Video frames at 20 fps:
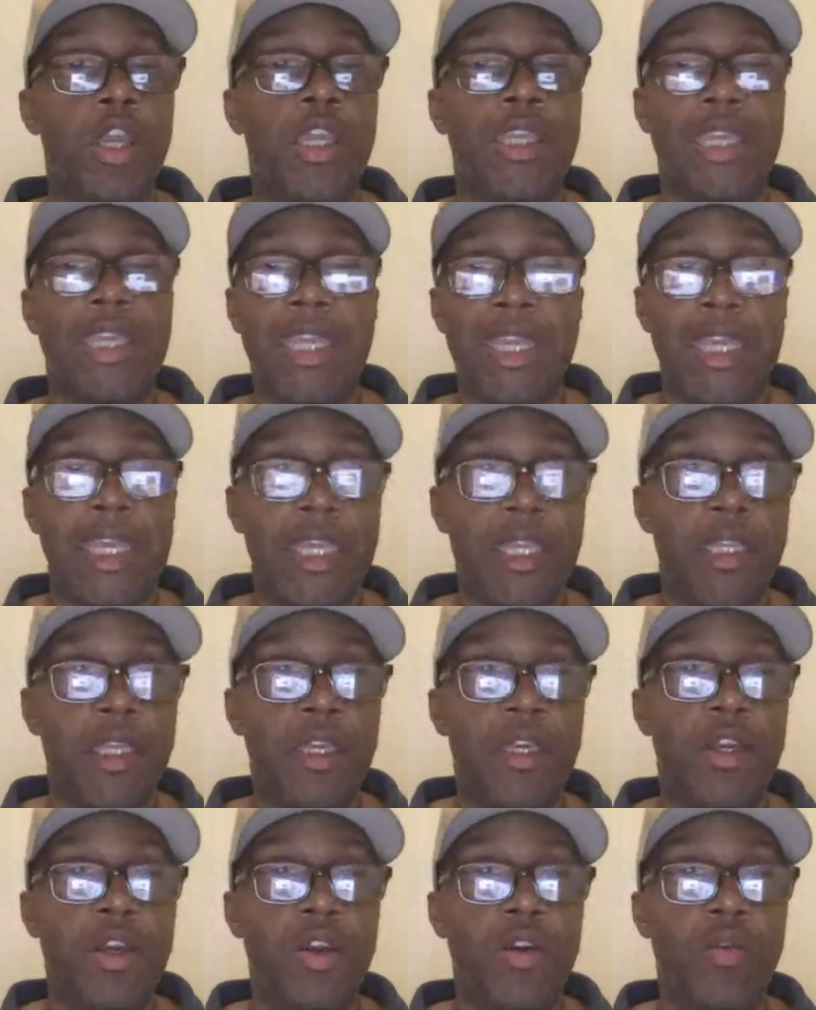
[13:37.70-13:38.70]
Get in,
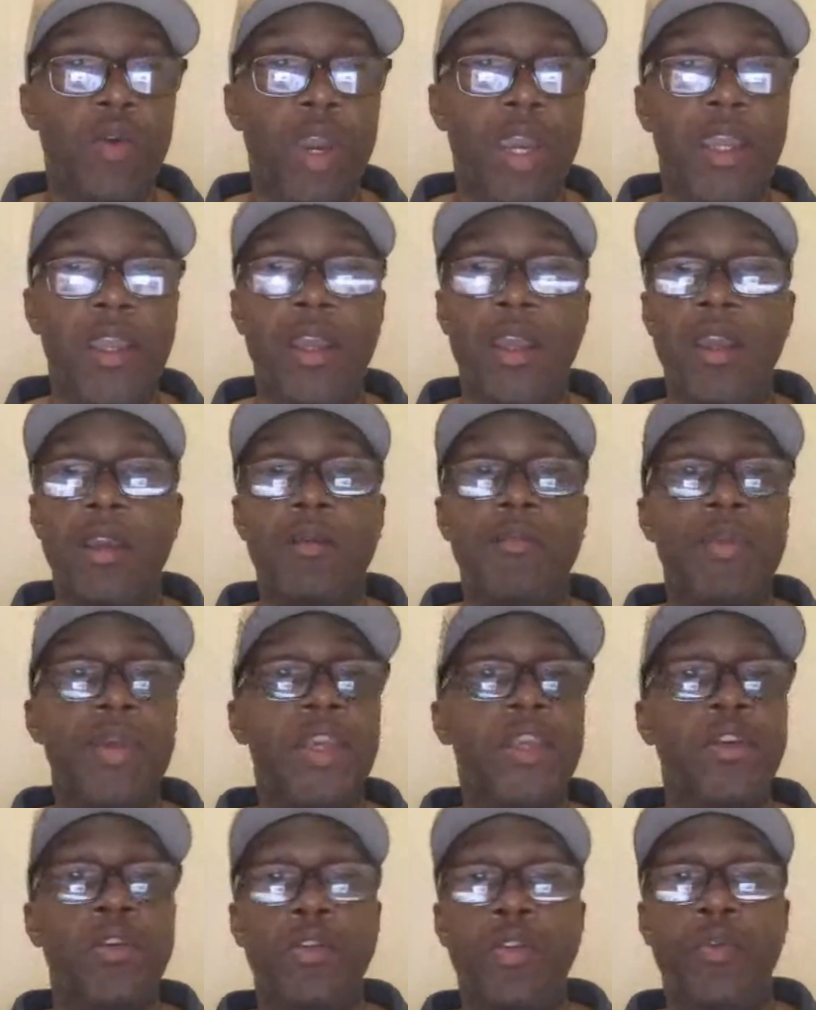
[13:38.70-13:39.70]
right?
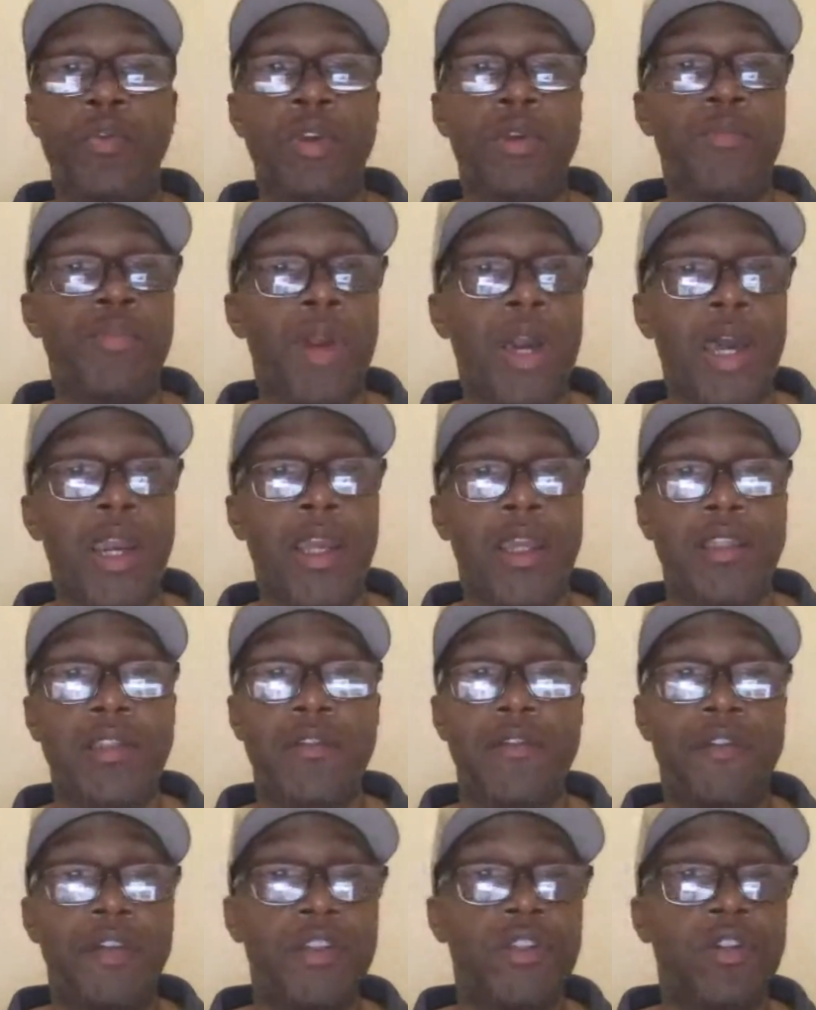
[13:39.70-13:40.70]
Pick you three products,
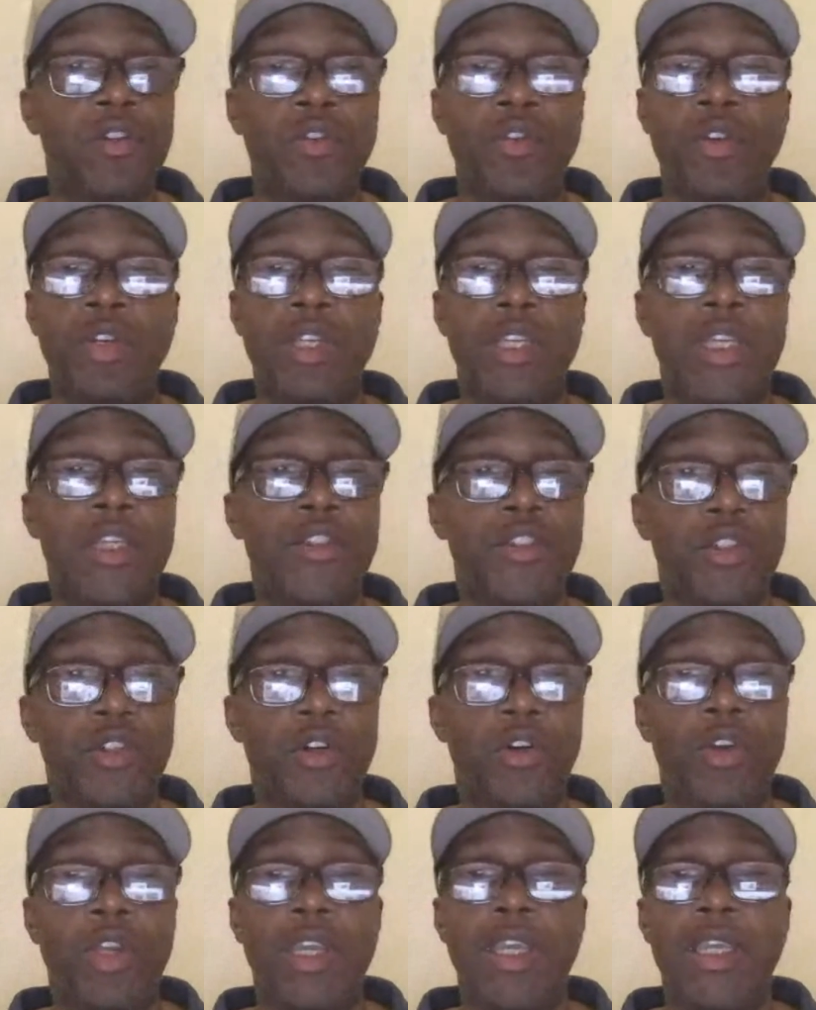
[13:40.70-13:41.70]
physical or
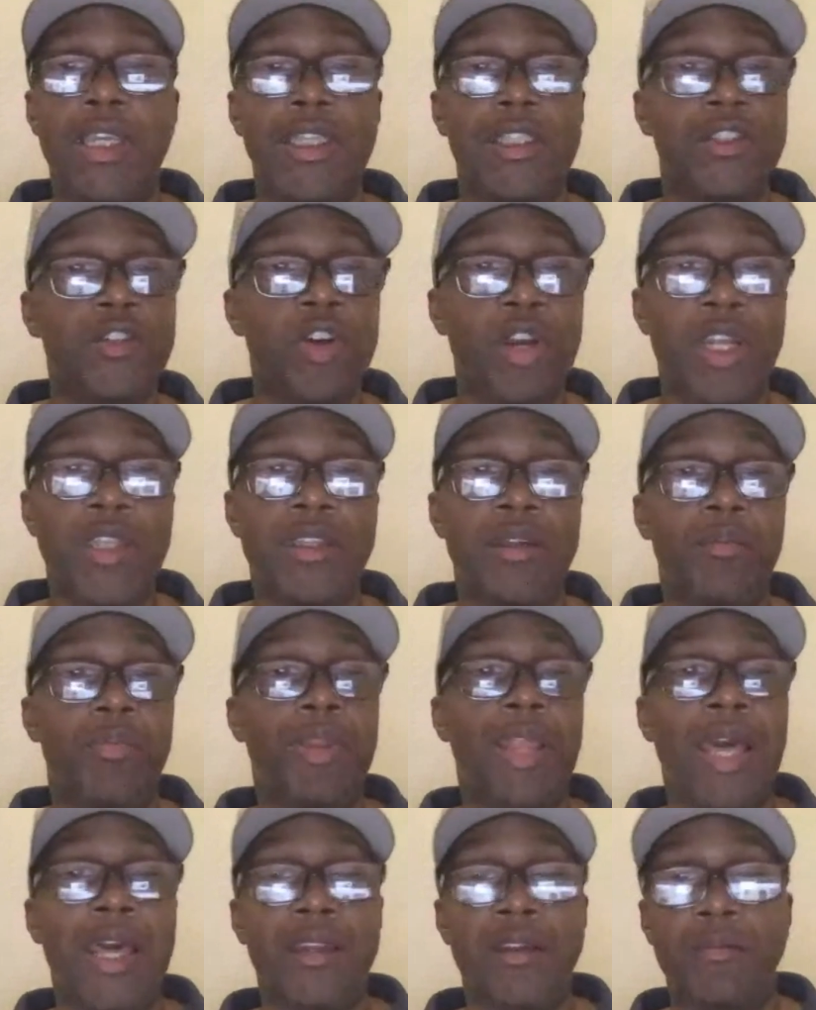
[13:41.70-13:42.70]
digital. Start at the
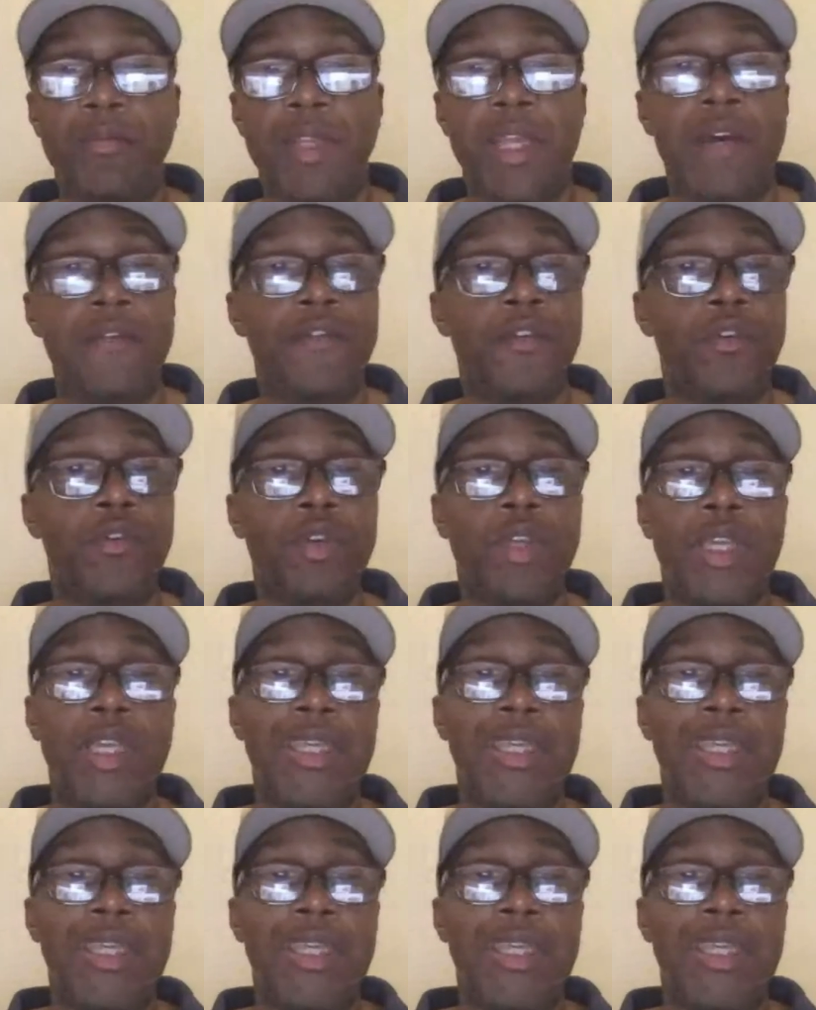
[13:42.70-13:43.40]
platinum level.